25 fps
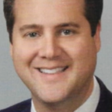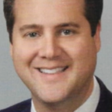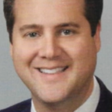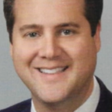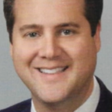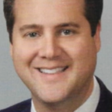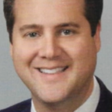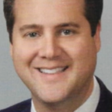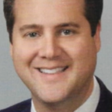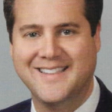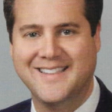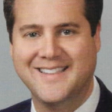
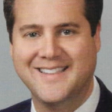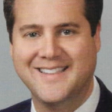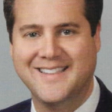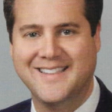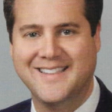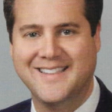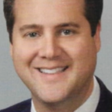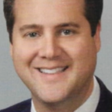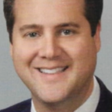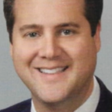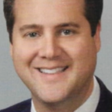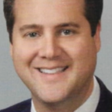
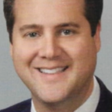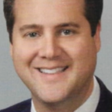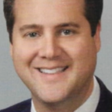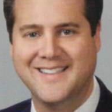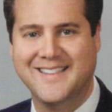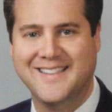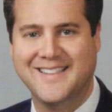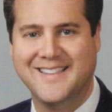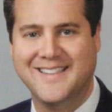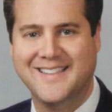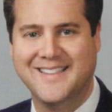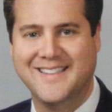
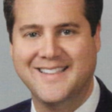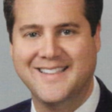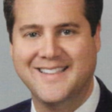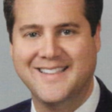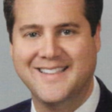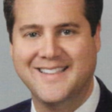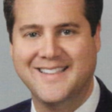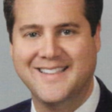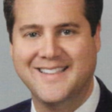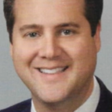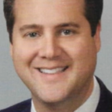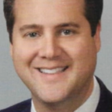
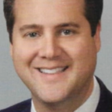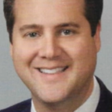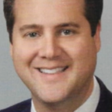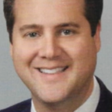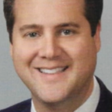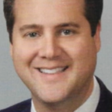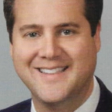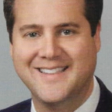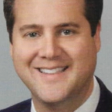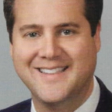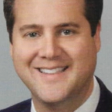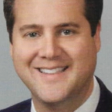
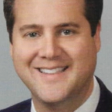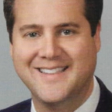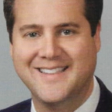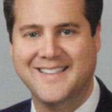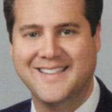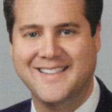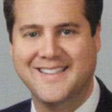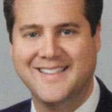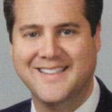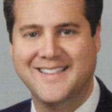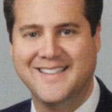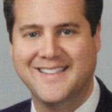
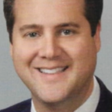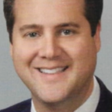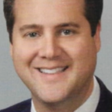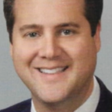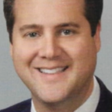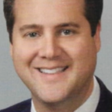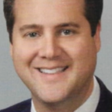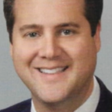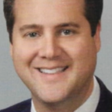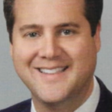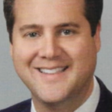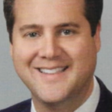
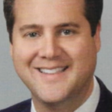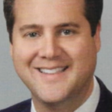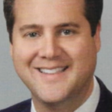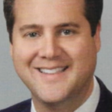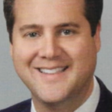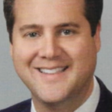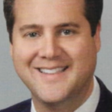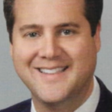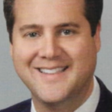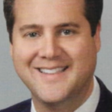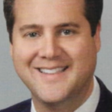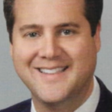
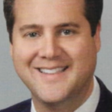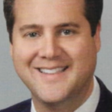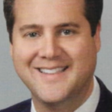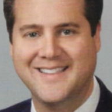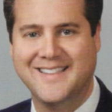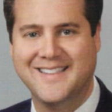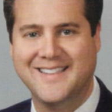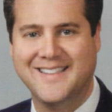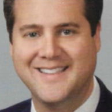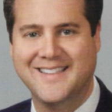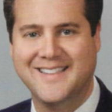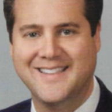
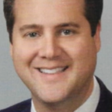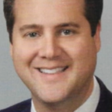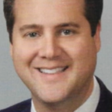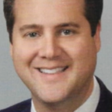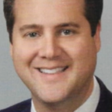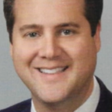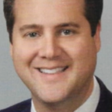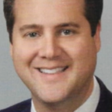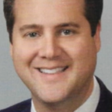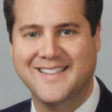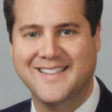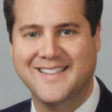
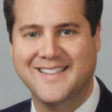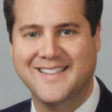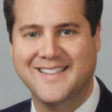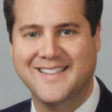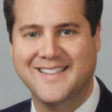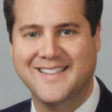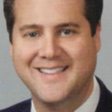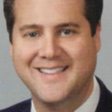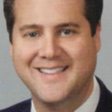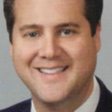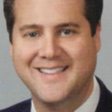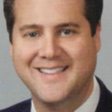
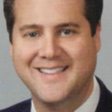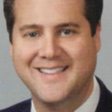[no speech]